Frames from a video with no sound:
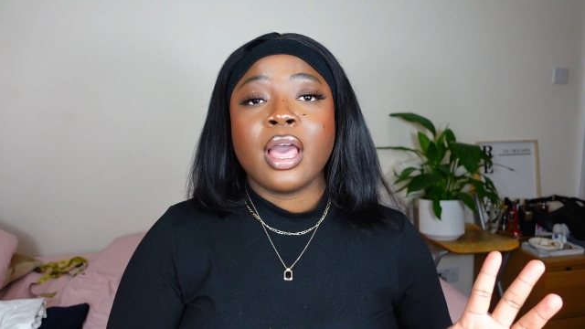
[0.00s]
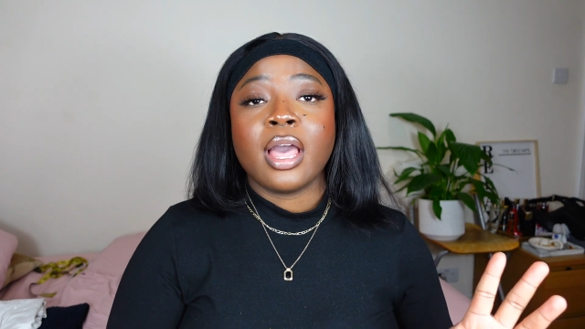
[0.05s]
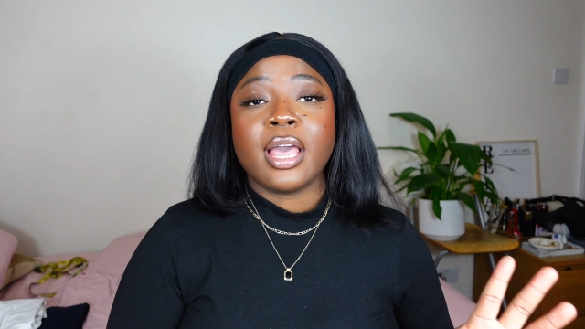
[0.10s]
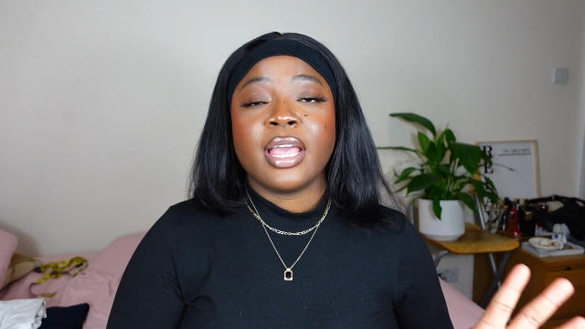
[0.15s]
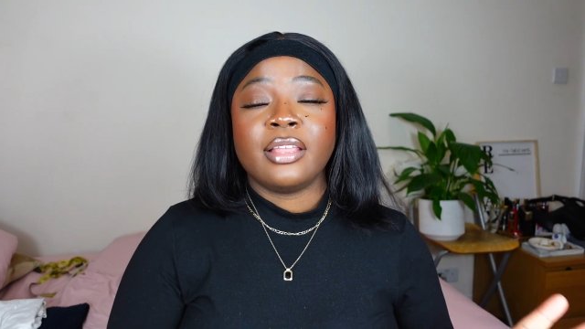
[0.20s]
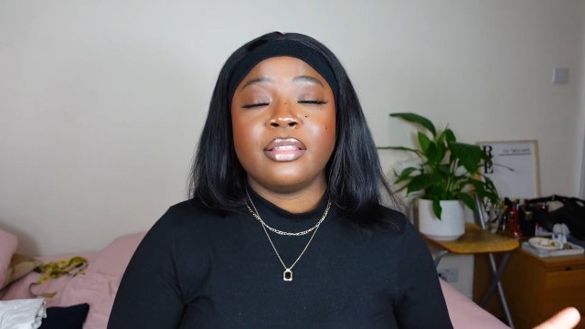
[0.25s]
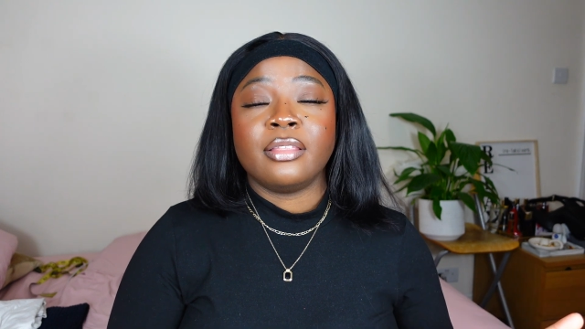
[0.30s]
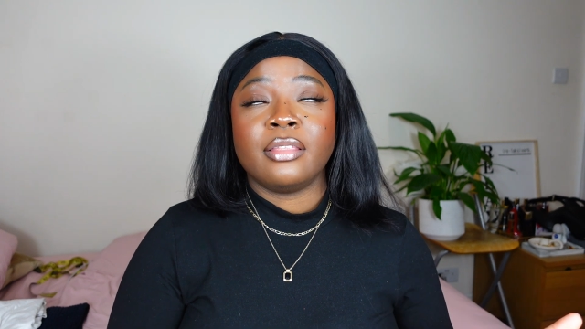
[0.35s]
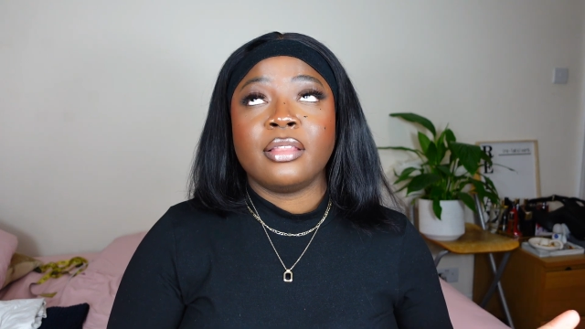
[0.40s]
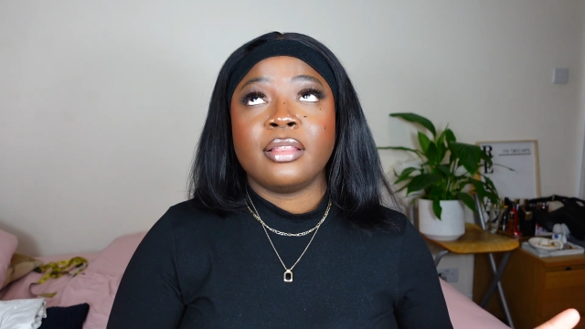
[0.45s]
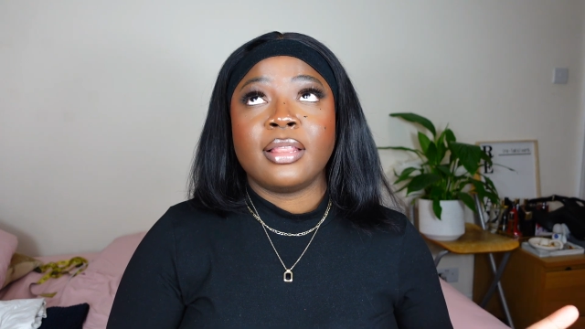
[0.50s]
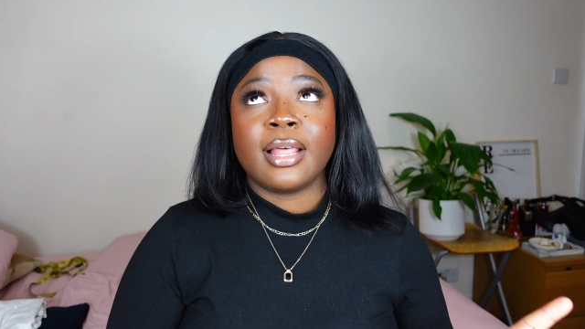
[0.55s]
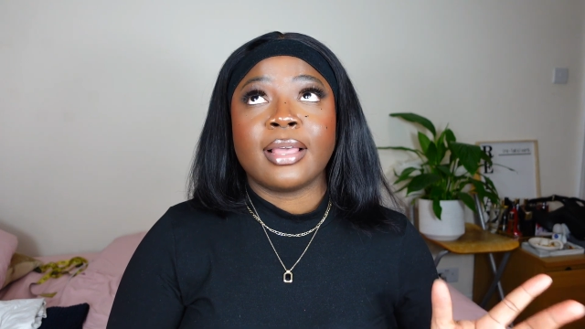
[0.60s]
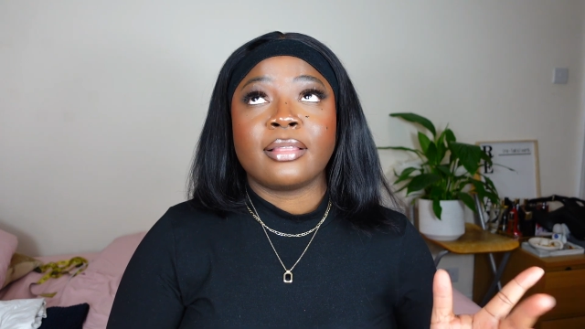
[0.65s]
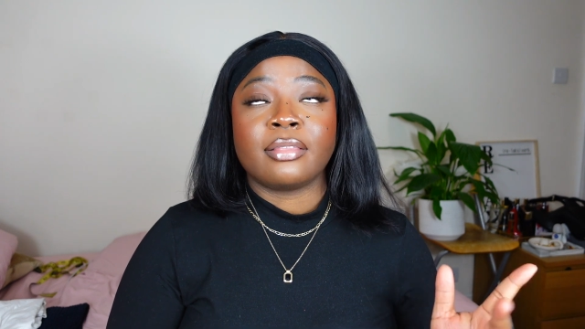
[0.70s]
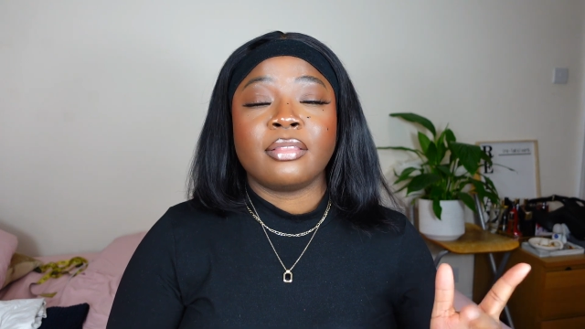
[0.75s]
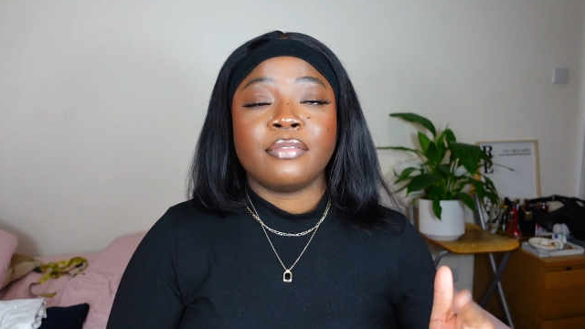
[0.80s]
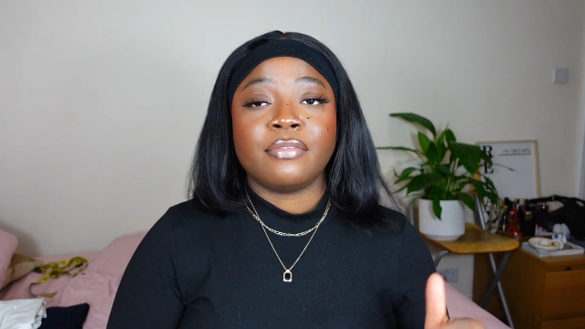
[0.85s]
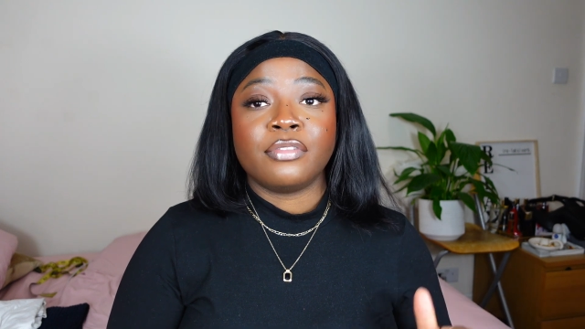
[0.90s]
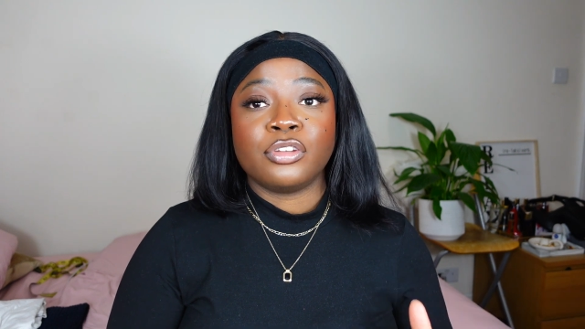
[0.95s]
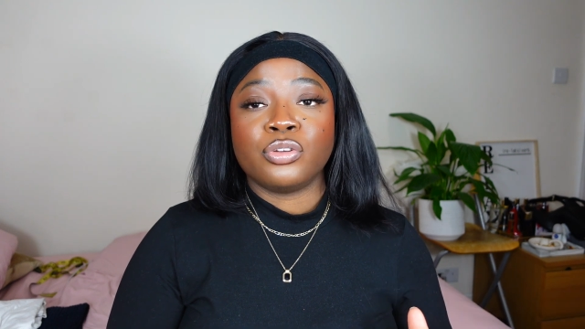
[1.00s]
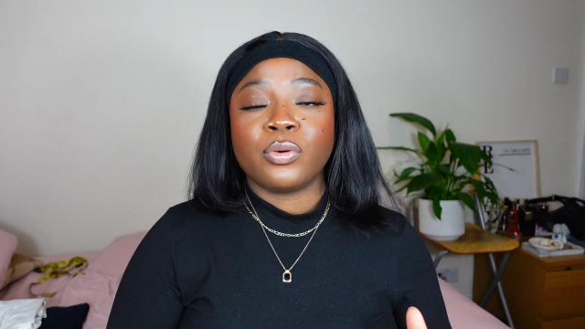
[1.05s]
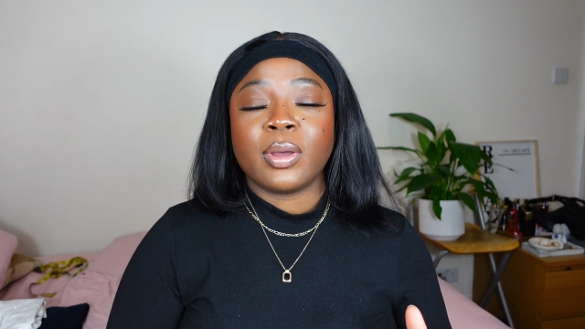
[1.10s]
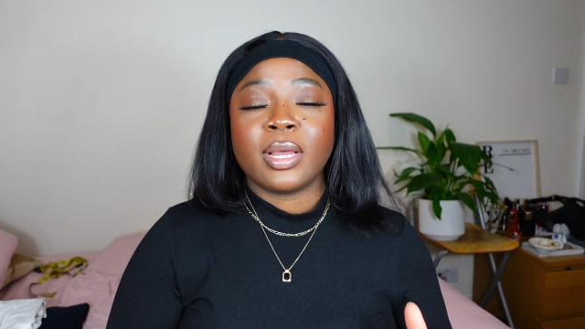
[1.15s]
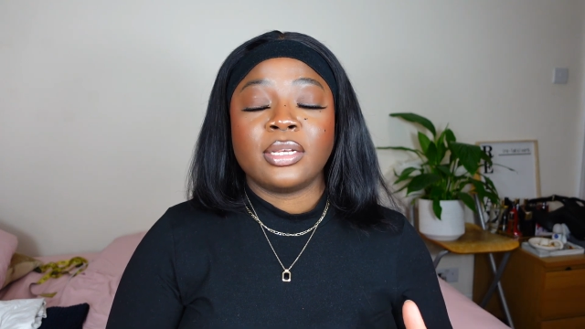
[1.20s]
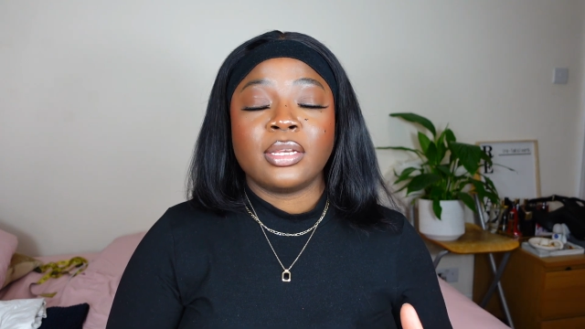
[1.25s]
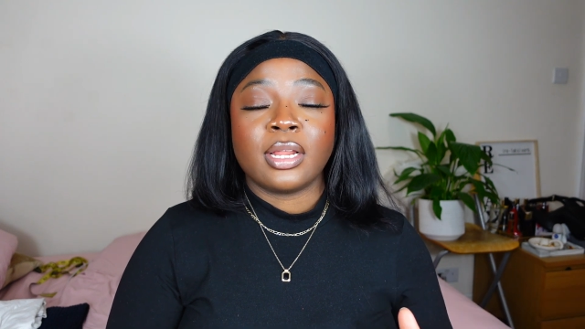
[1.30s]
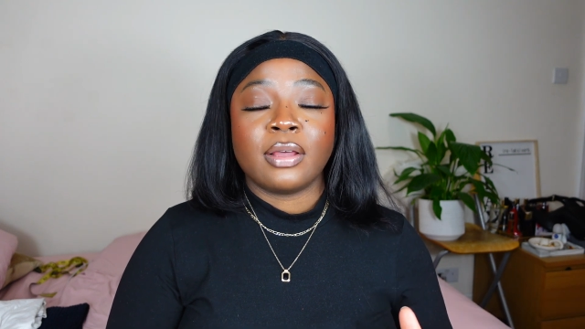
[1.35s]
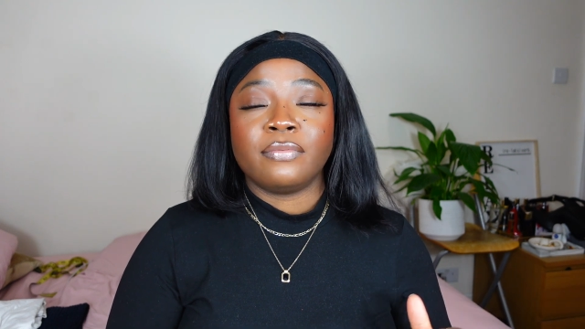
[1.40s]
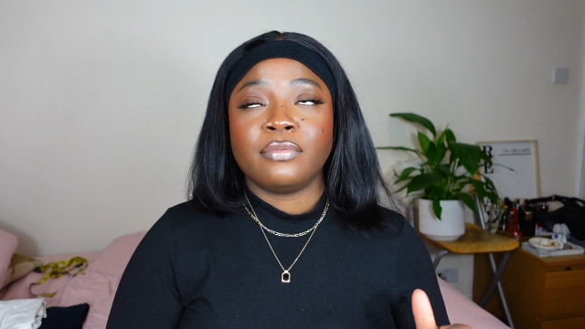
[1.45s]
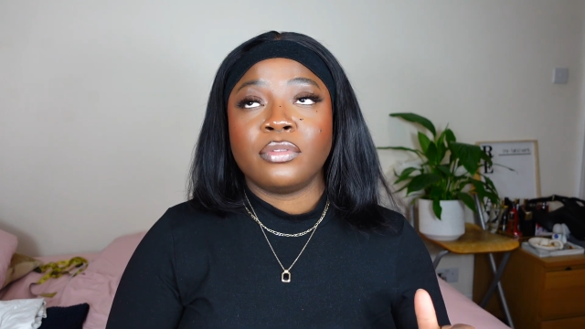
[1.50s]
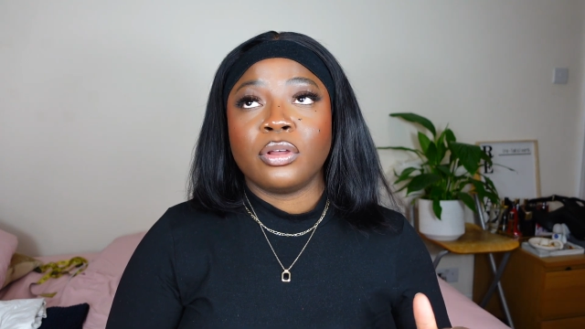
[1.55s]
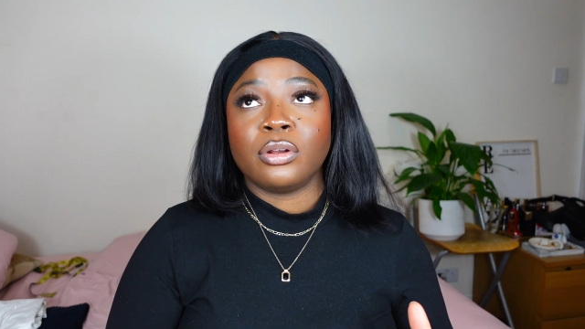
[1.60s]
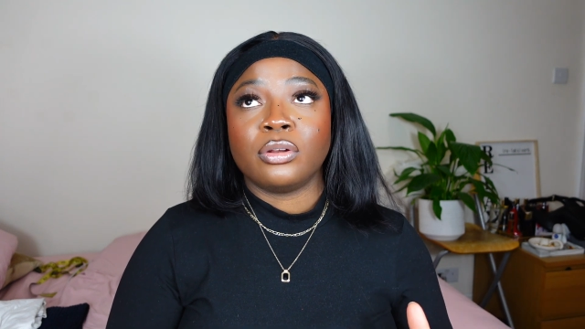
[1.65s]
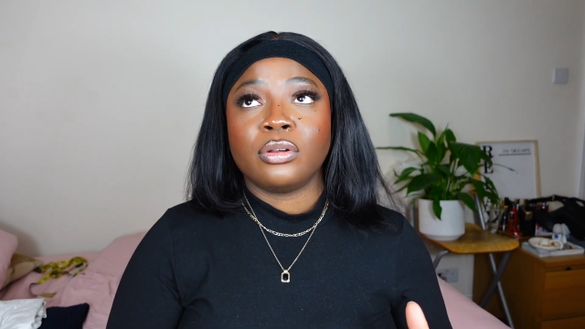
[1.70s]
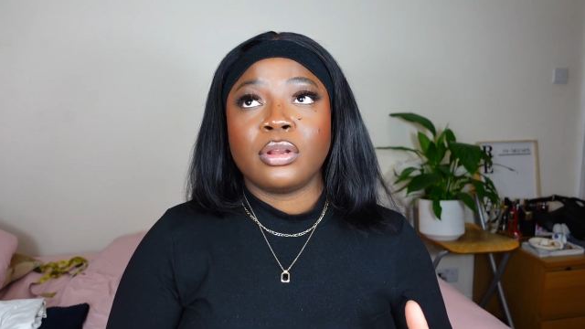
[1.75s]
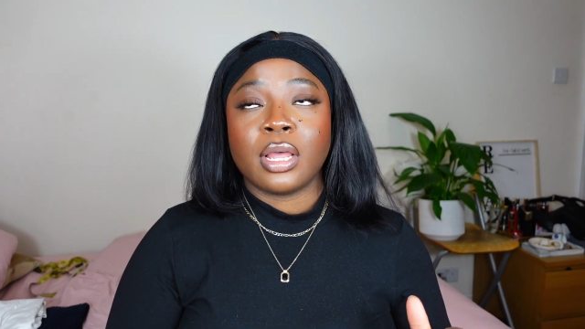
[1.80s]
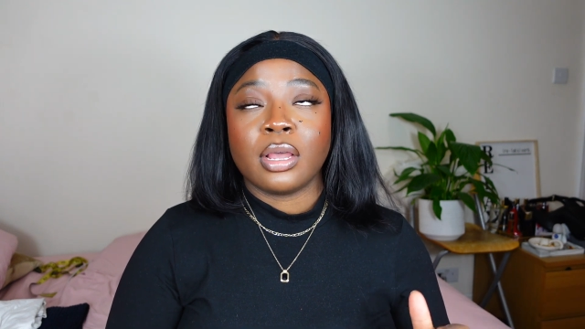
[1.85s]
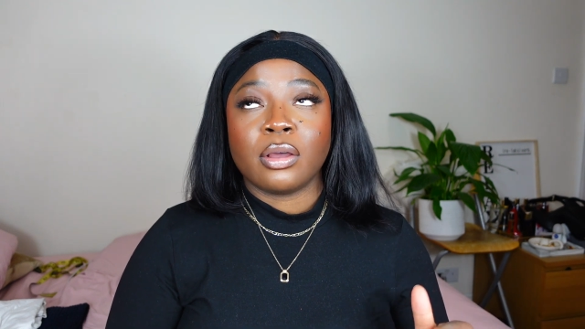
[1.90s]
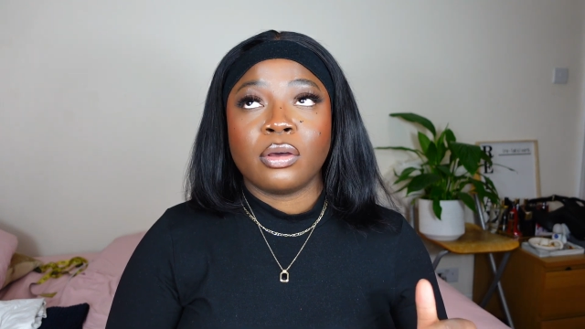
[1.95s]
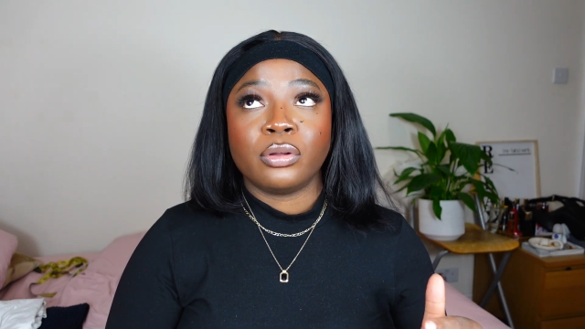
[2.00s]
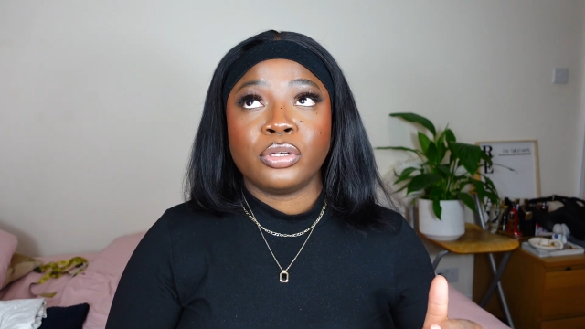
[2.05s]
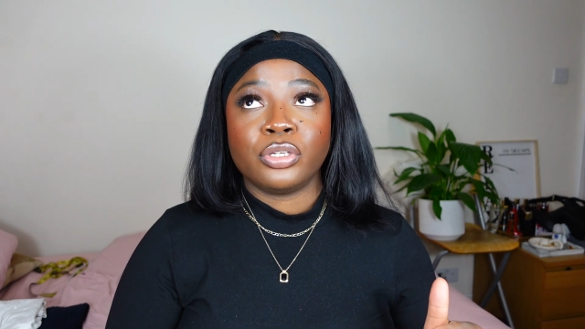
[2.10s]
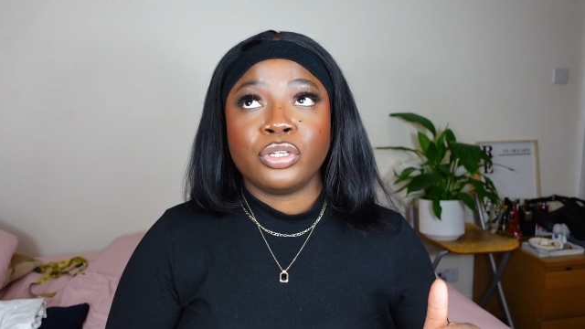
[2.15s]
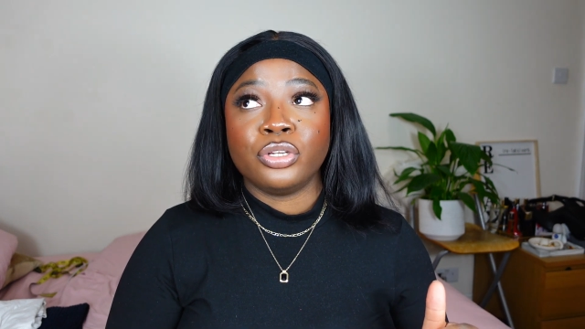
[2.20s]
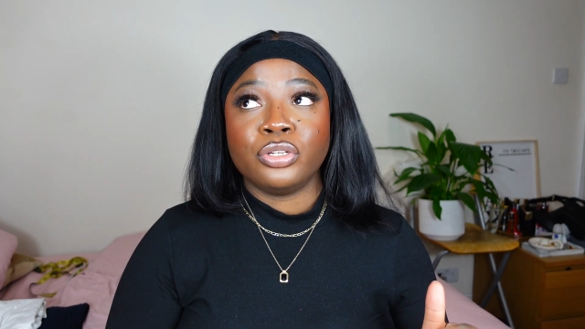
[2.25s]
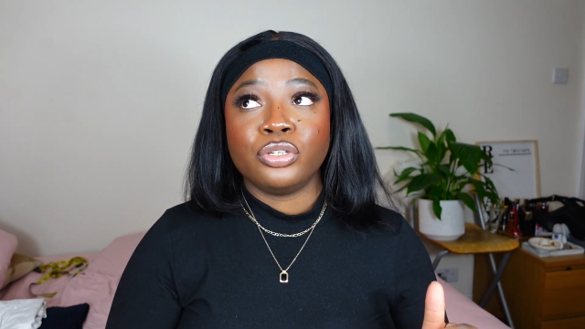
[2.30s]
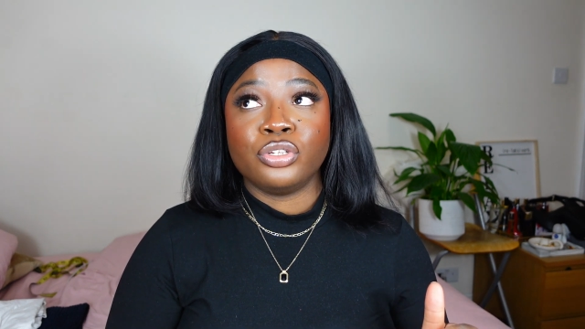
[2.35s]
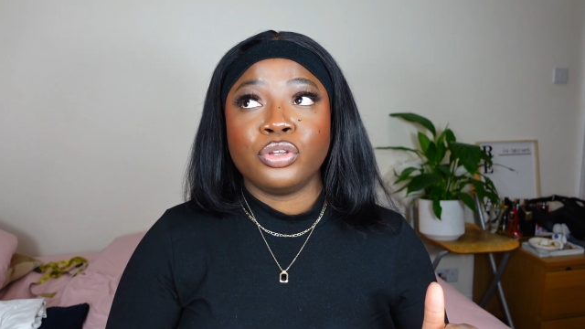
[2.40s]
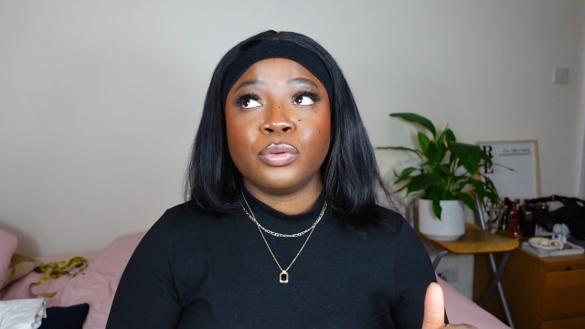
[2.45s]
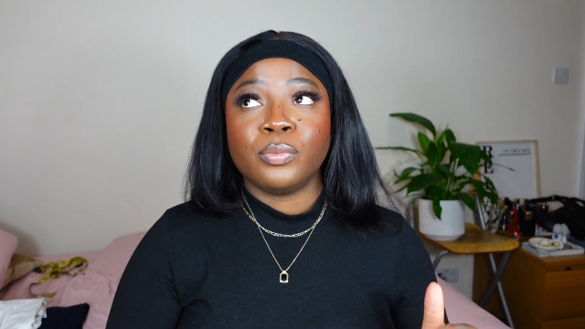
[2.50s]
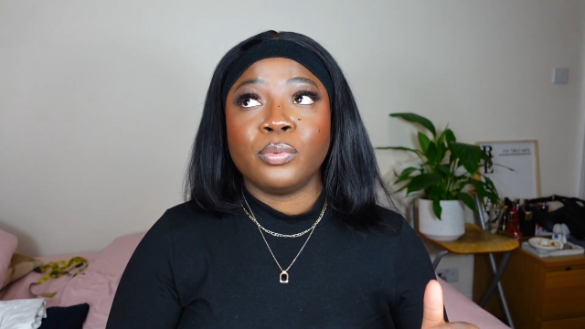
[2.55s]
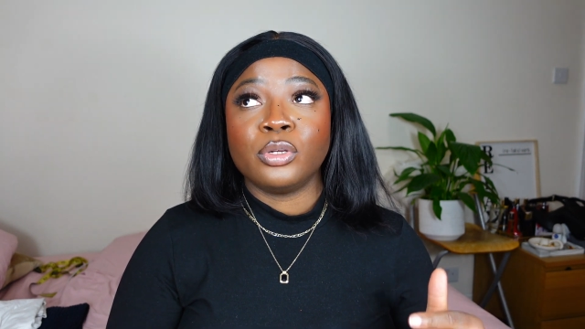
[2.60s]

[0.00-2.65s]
in like the video i have done like on YouTube,